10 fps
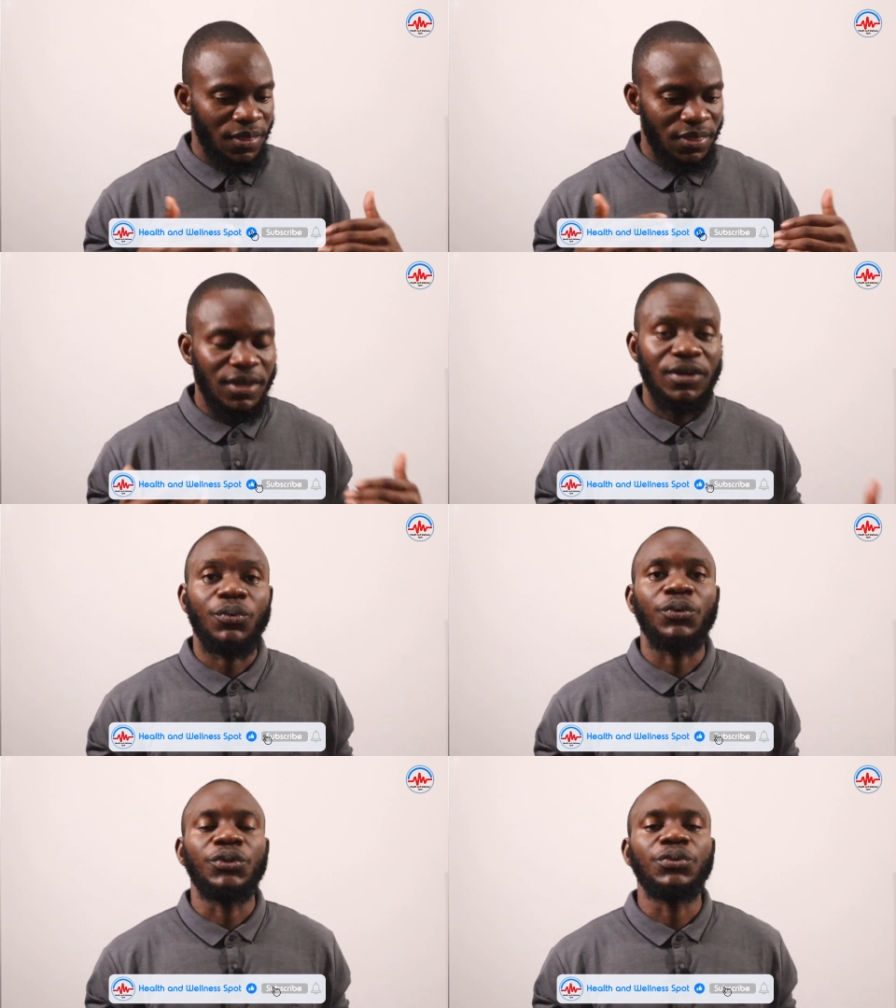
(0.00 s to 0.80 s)
Then
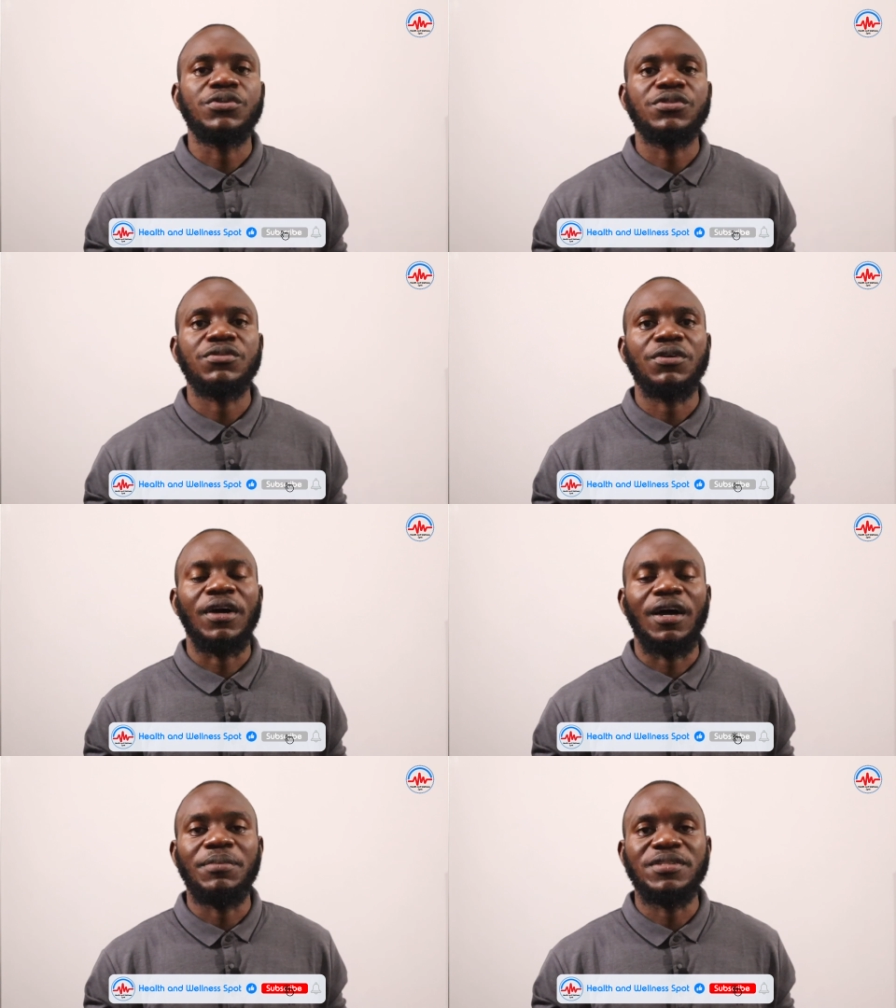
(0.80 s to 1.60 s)
we use
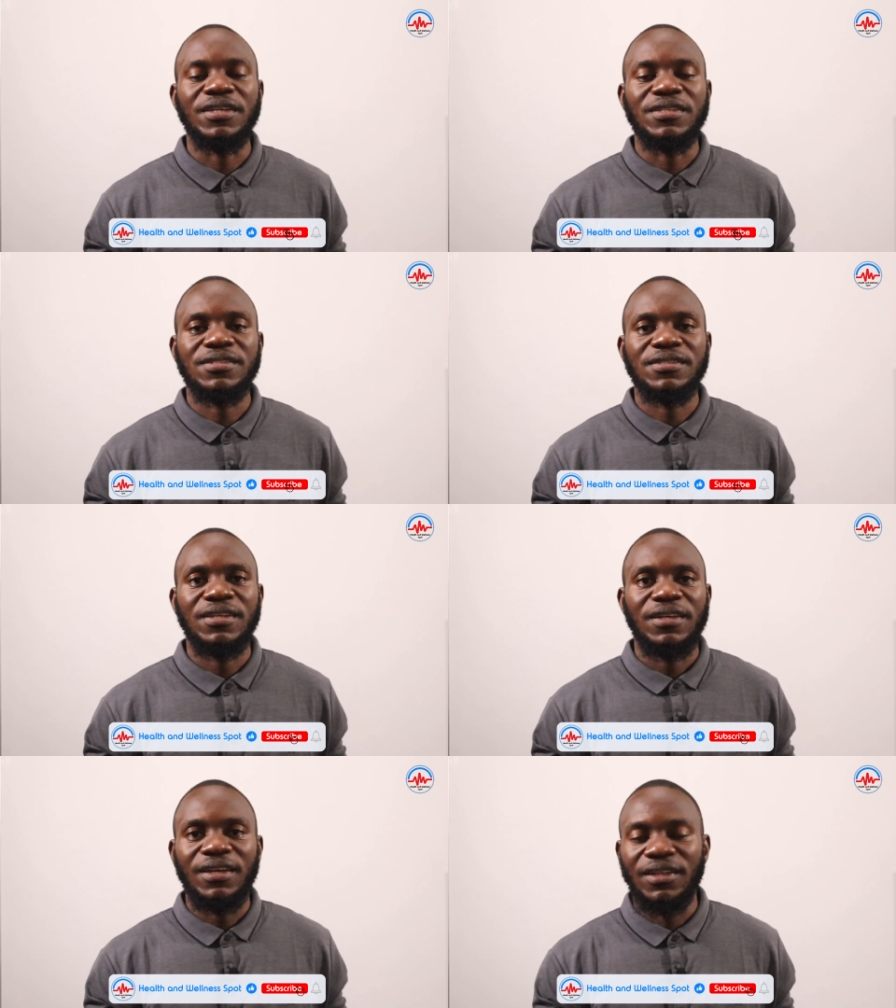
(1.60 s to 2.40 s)
herbicides
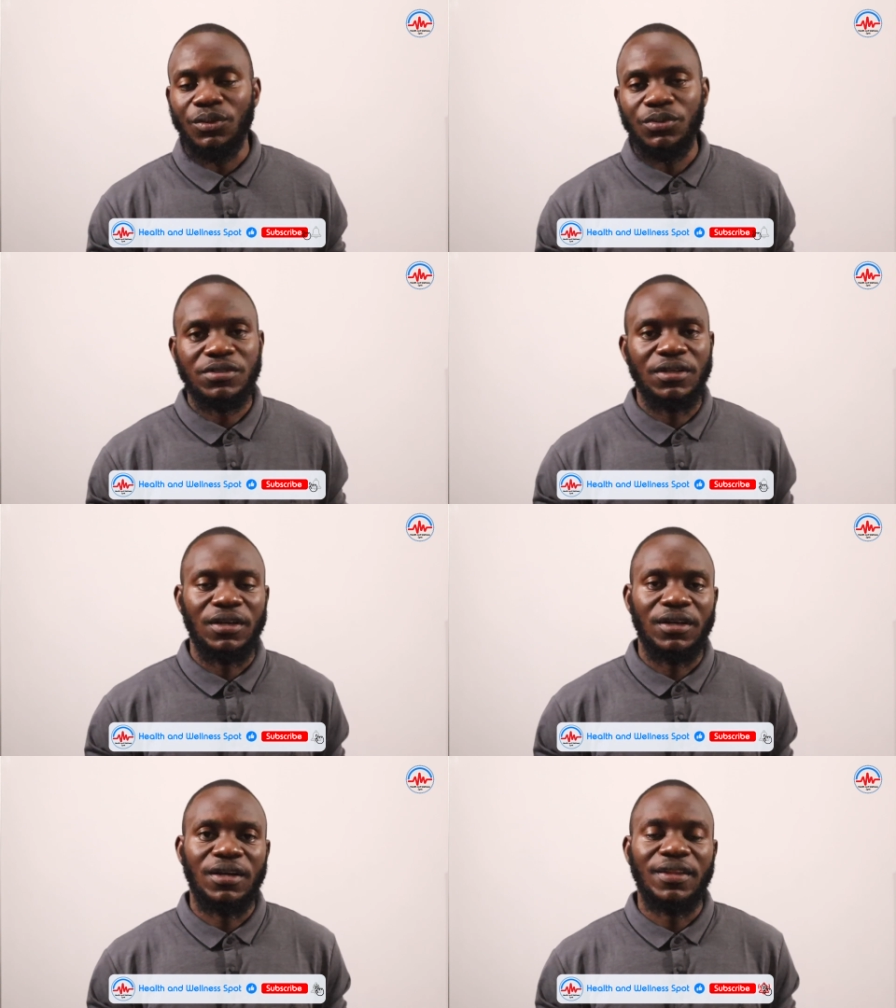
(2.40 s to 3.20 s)
and those
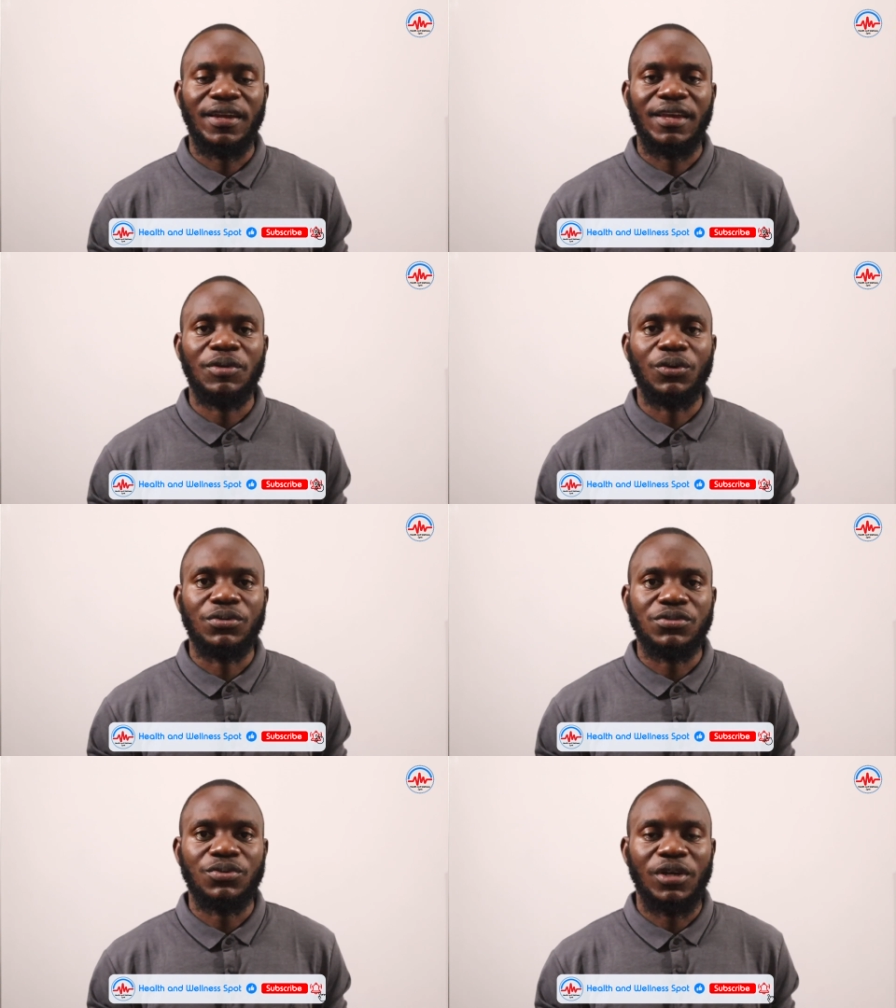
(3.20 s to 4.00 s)
uh, other
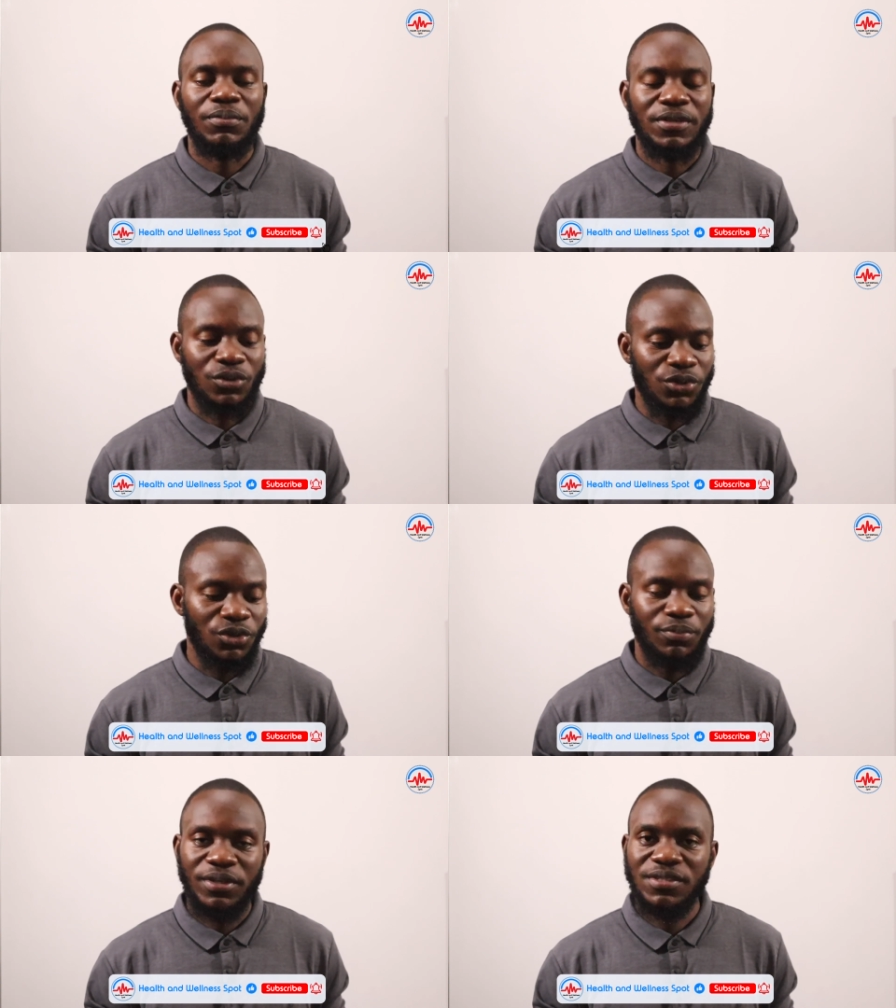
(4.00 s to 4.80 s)
chemicals to help us
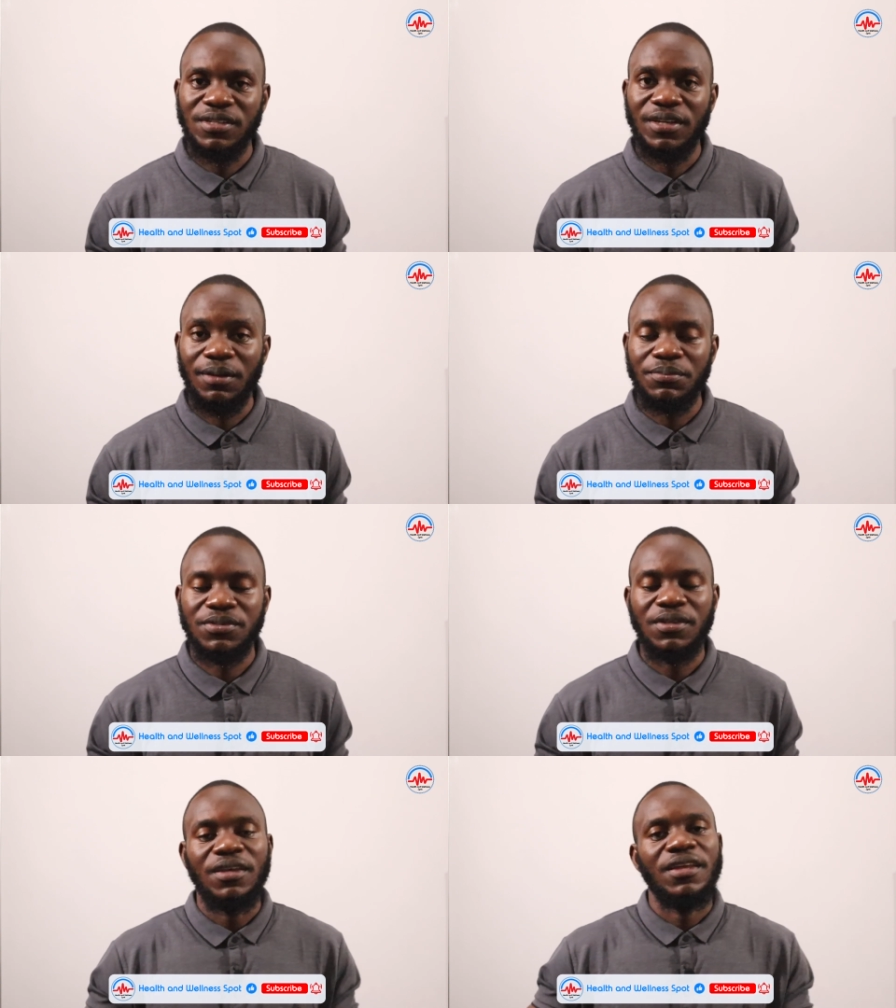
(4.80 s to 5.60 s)
control pests and
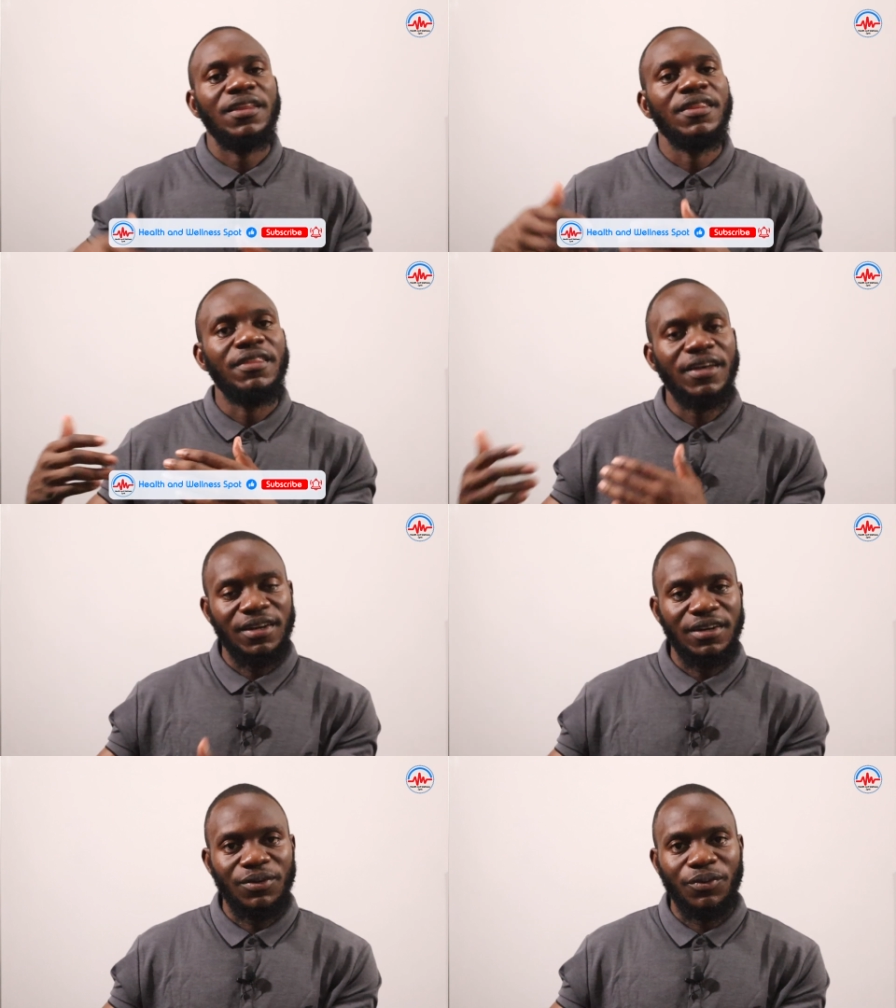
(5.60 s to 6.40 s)
herbs. And then